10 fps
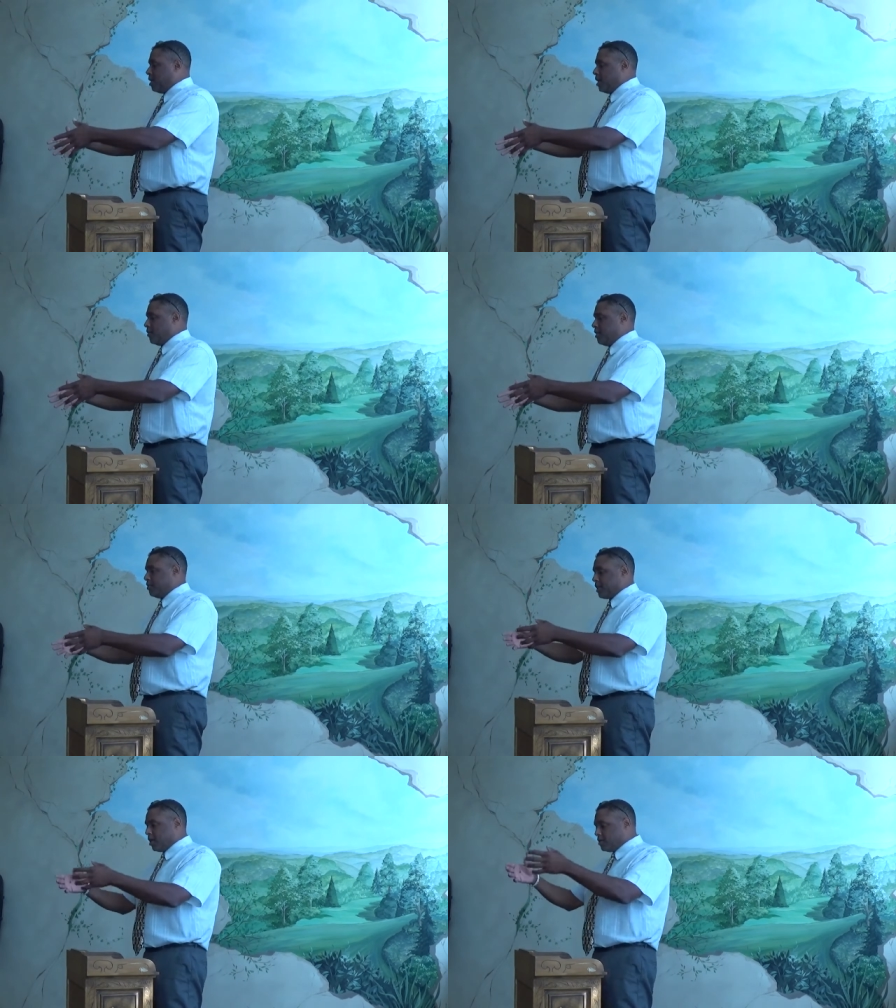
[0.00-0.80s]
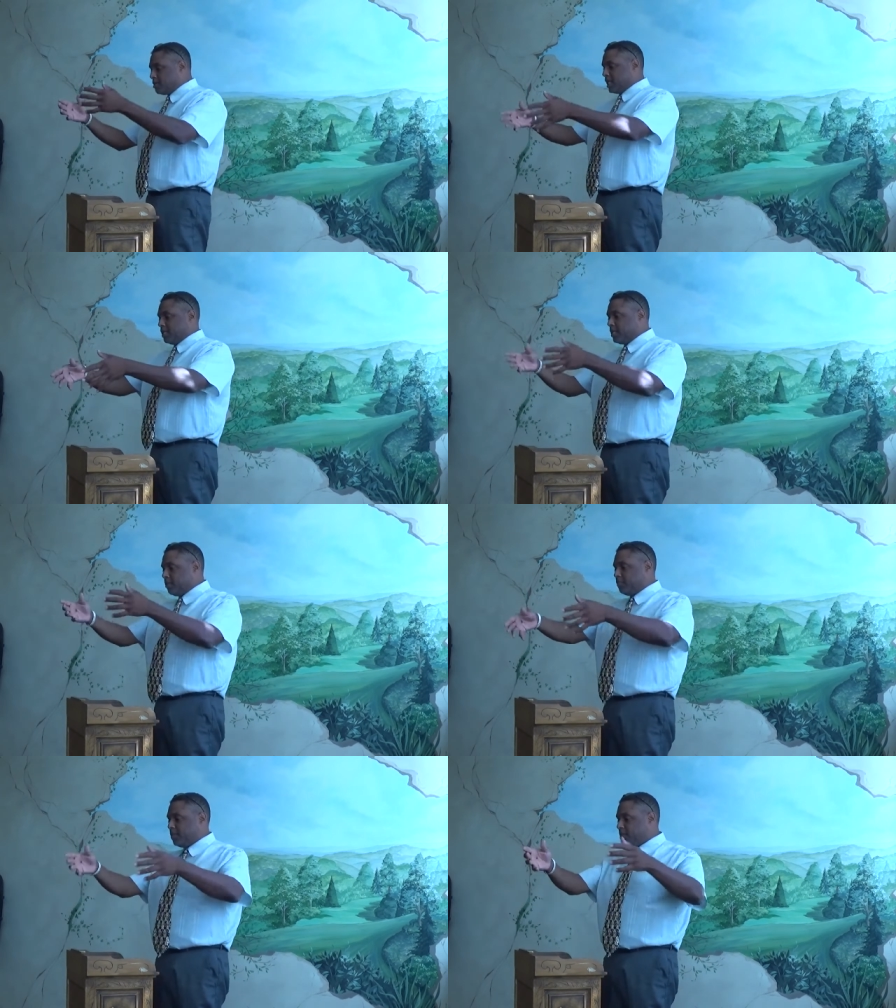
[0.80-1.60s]
and then you've got all these like
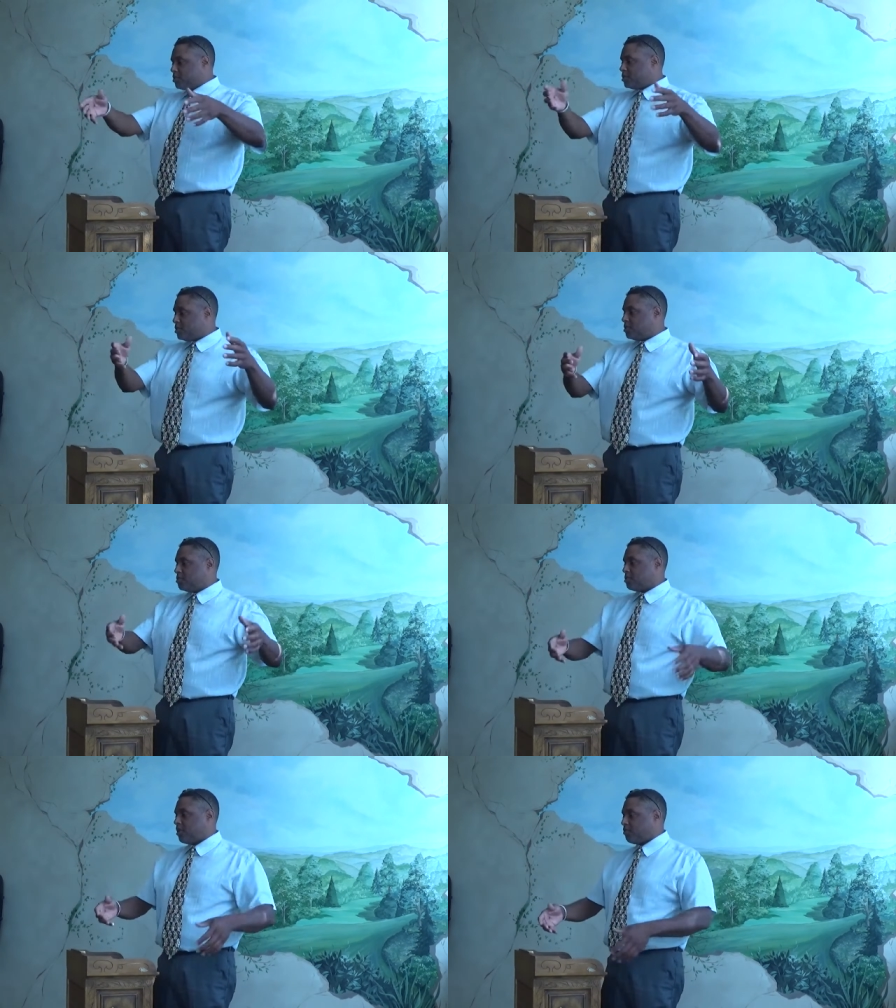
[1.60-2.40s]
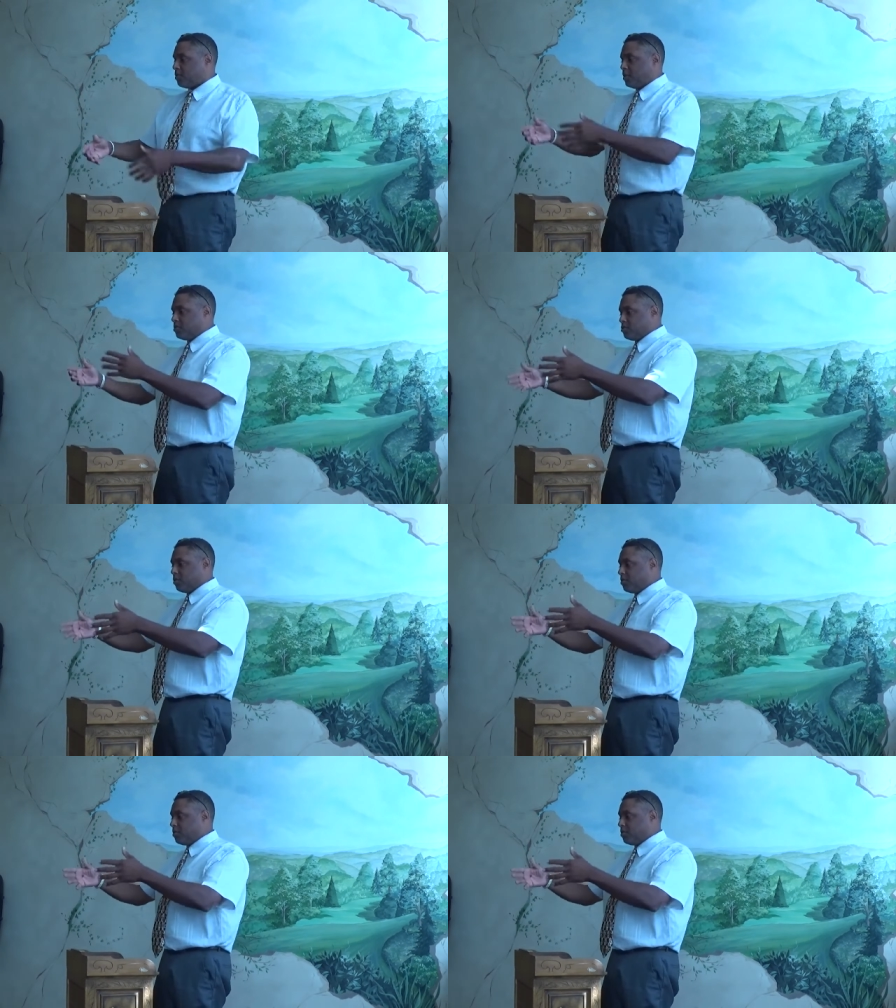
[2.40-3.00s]
little villages every so